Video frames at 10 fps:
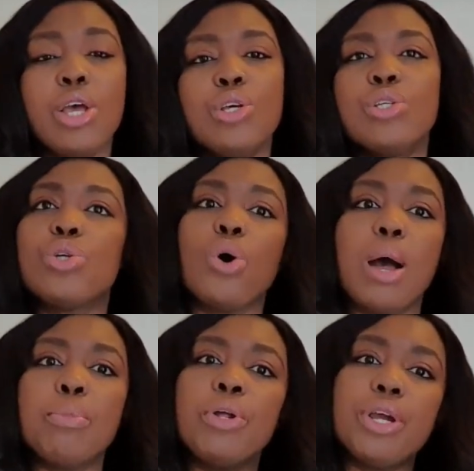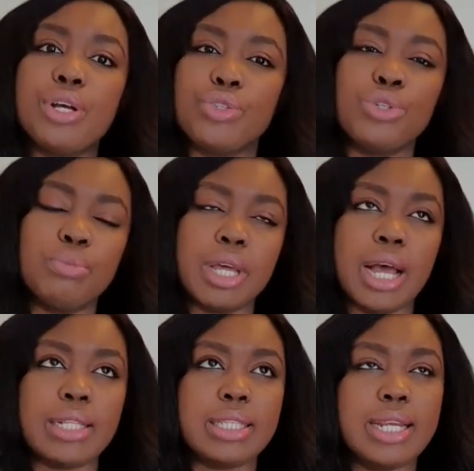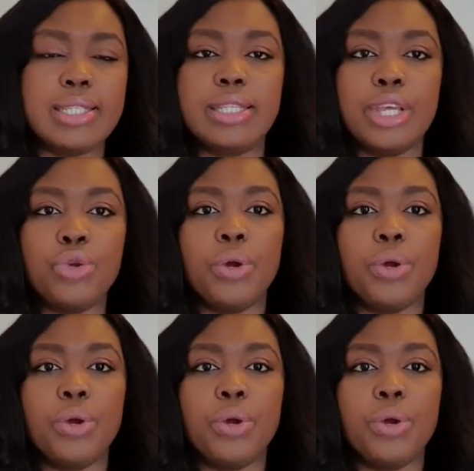So I'm going to assume that, let's say you're